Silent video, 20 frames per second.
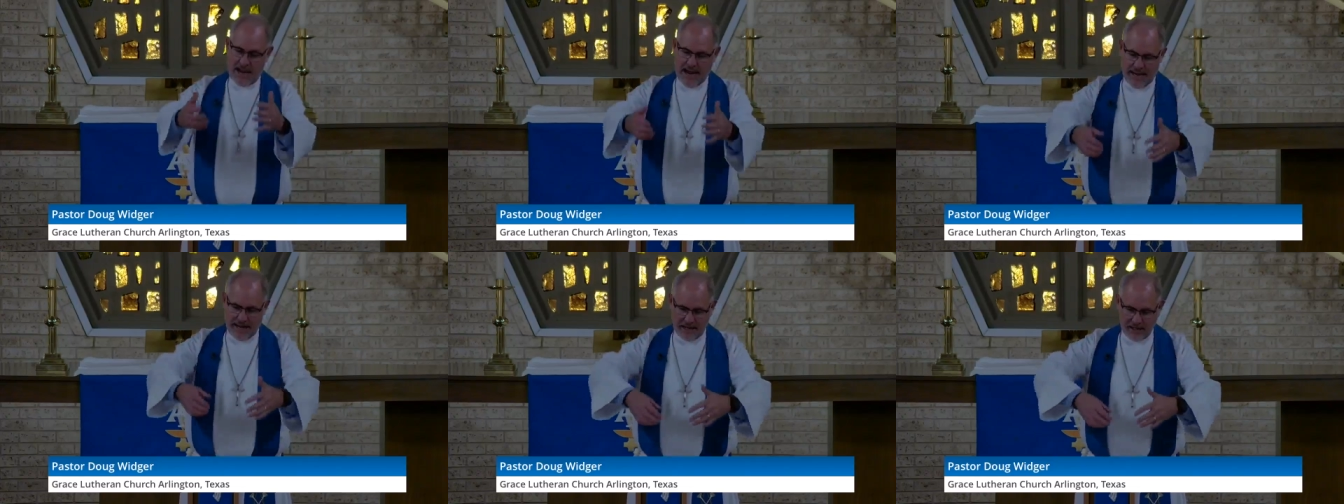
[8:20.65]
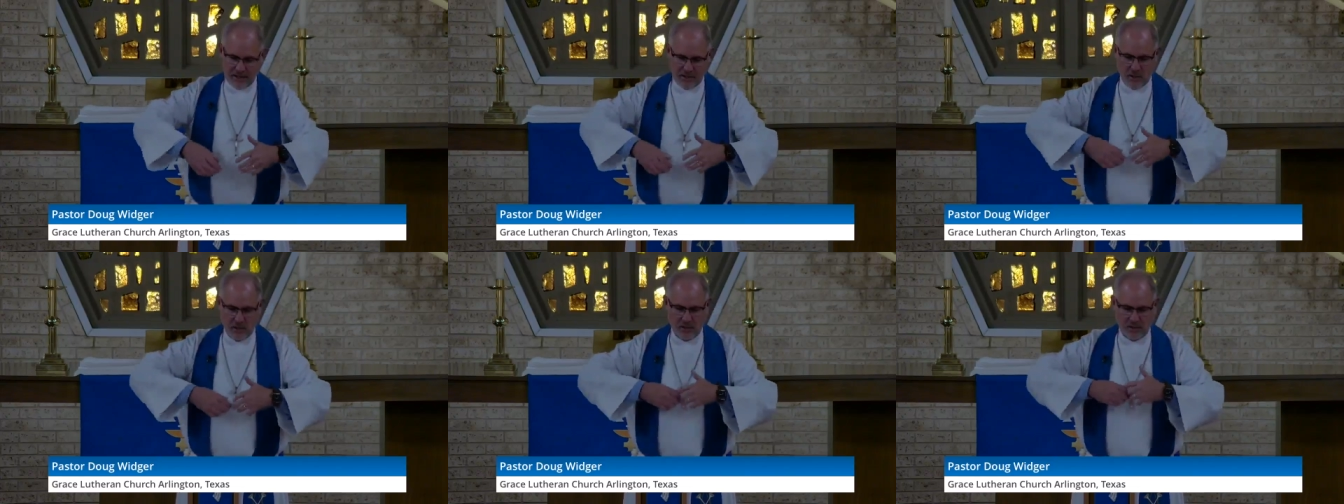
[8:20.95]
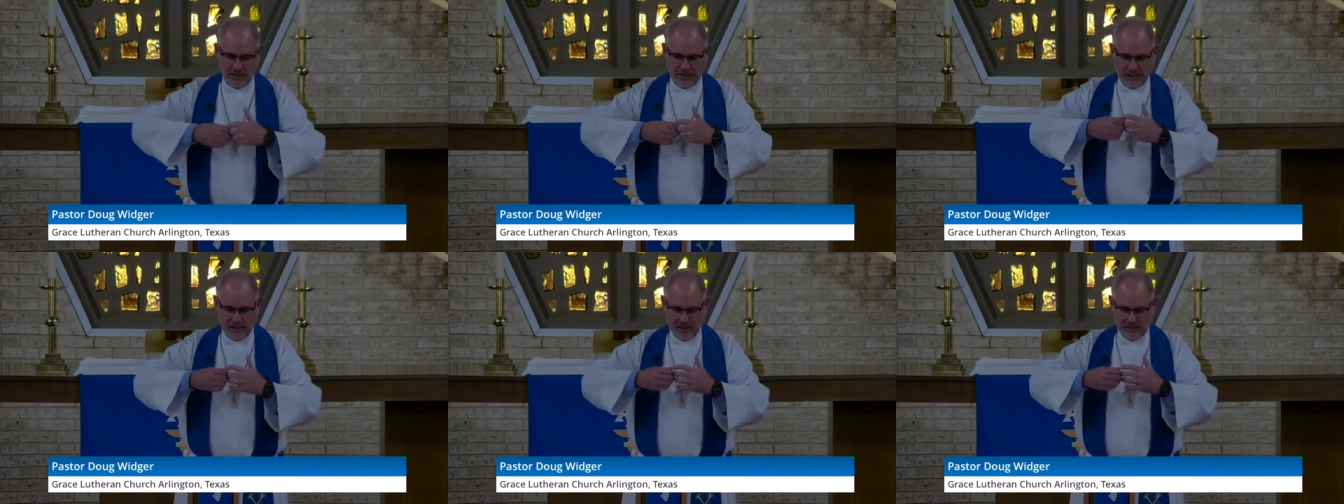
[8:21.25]

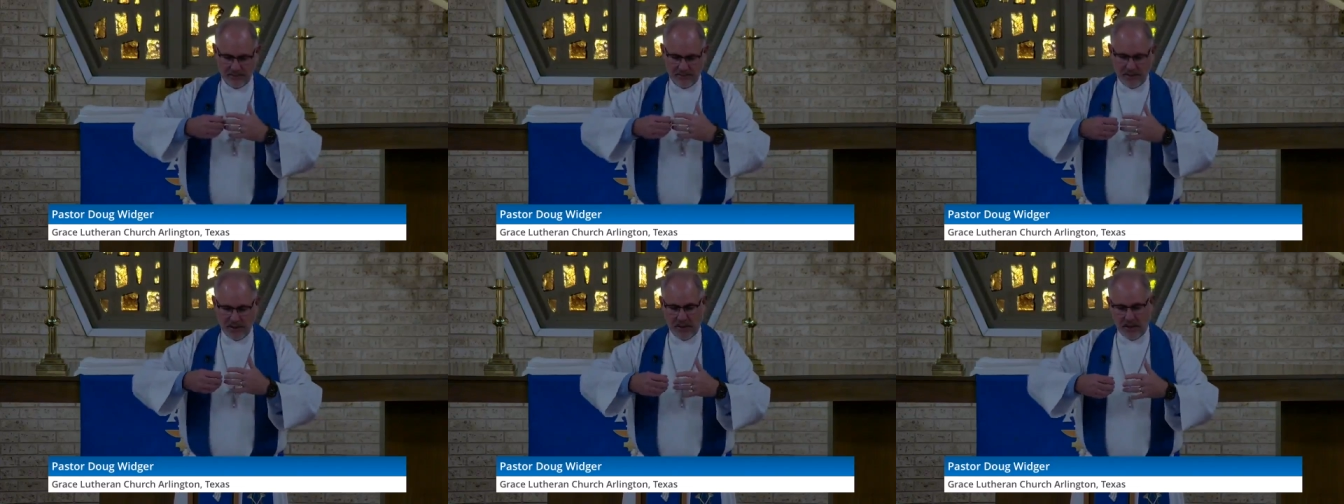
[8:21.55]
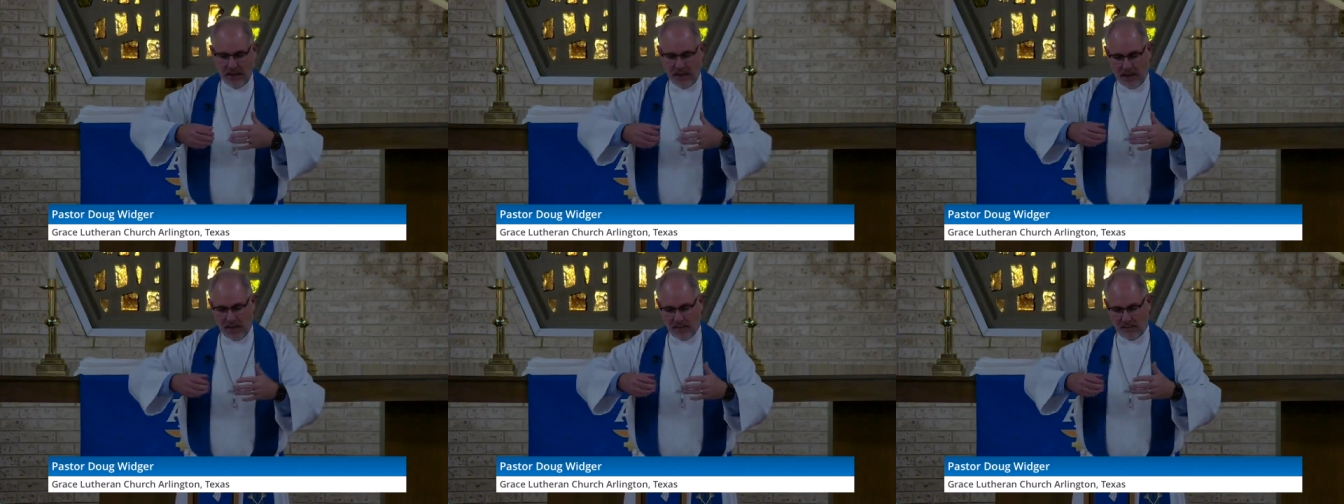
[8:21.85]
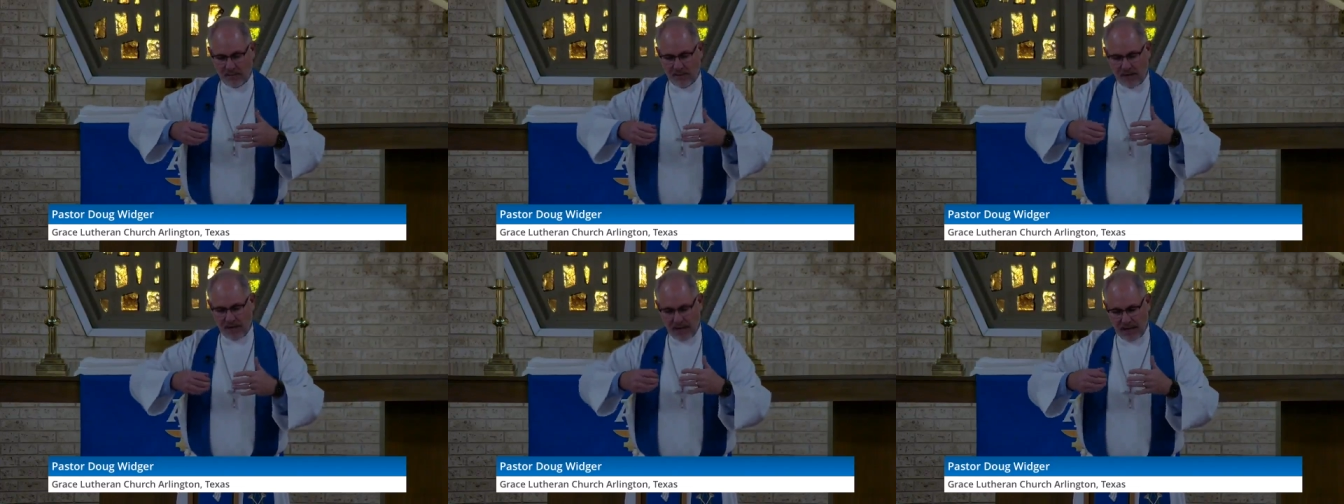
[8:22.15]
annually
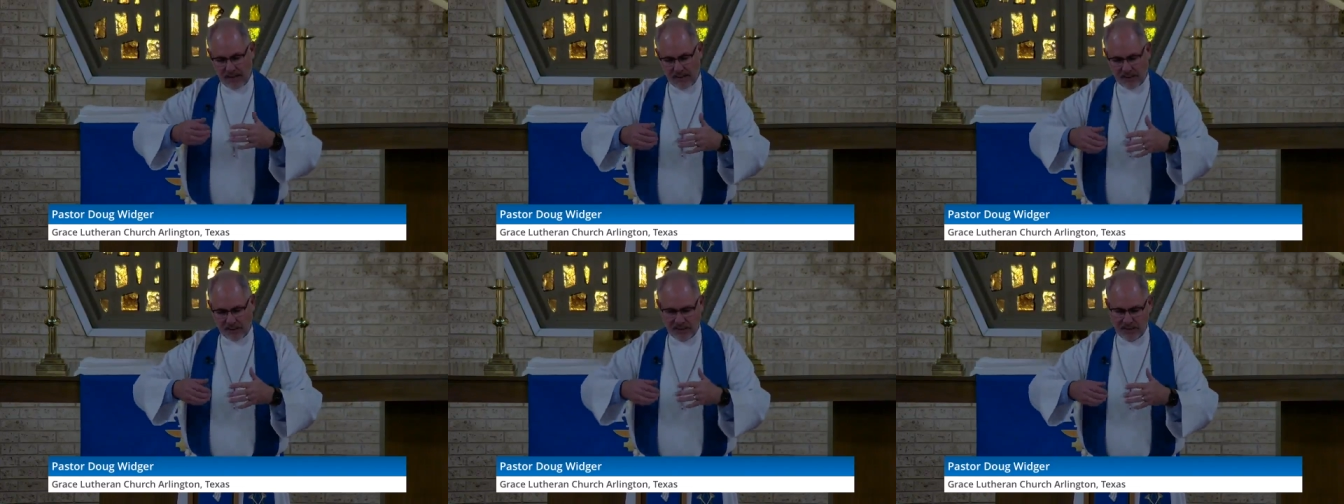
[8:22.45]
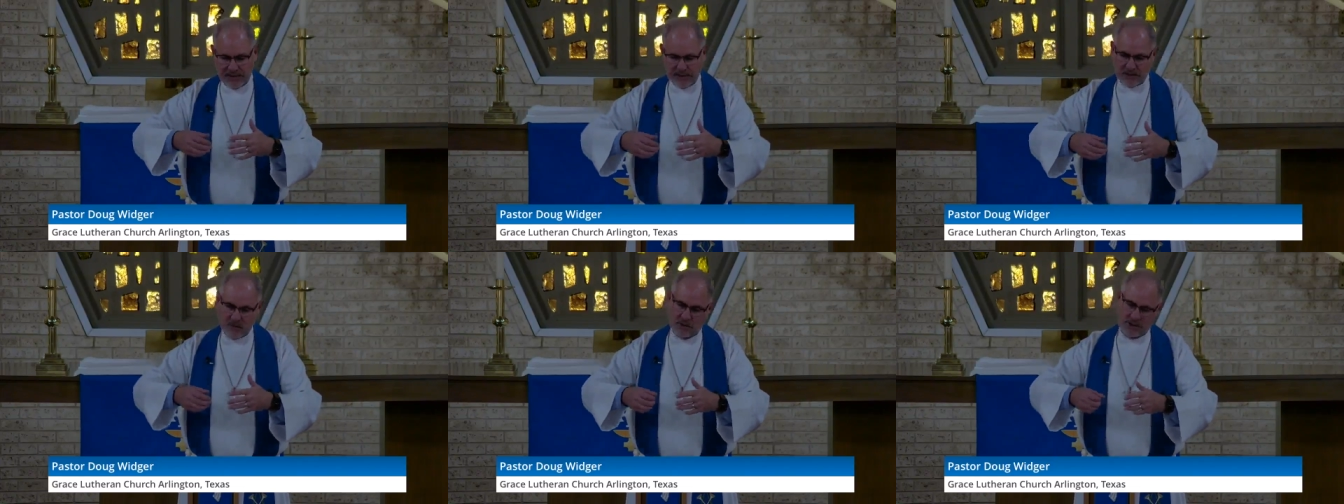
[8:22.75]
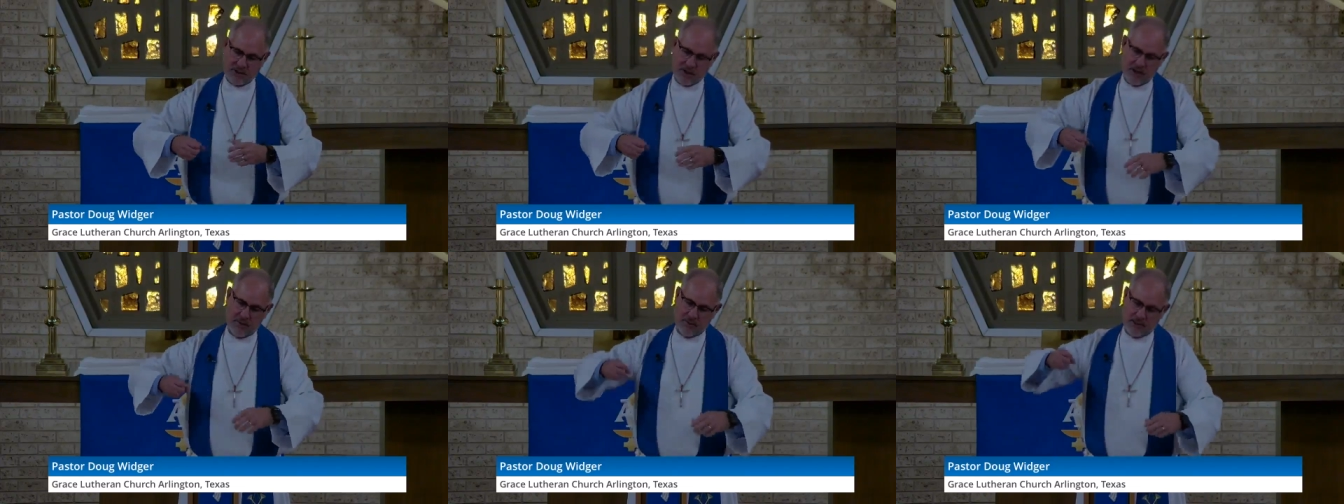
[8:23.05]
the high priest
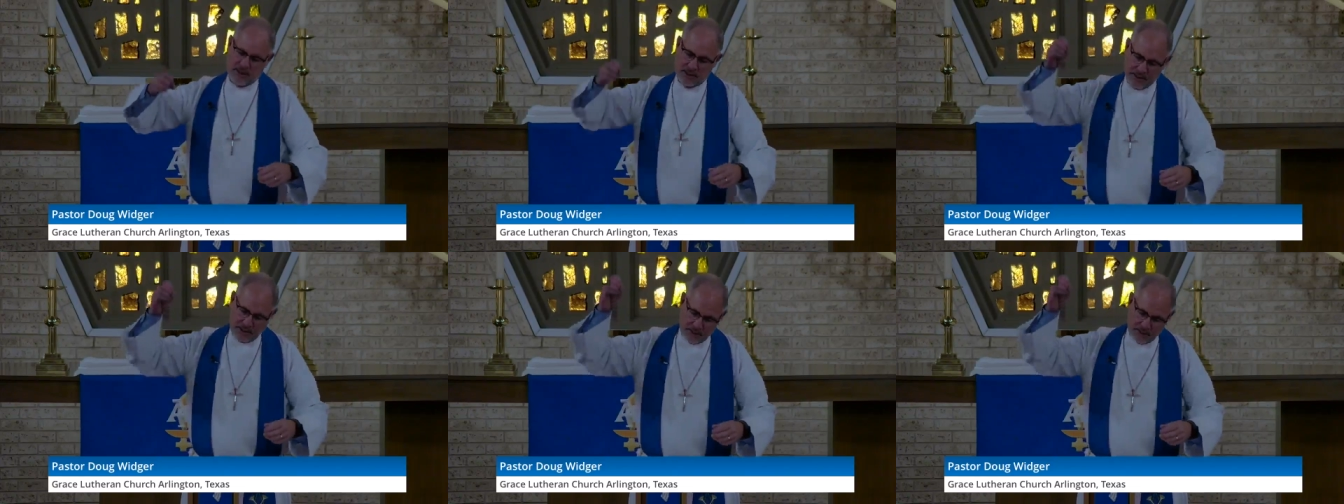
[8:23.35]
would come in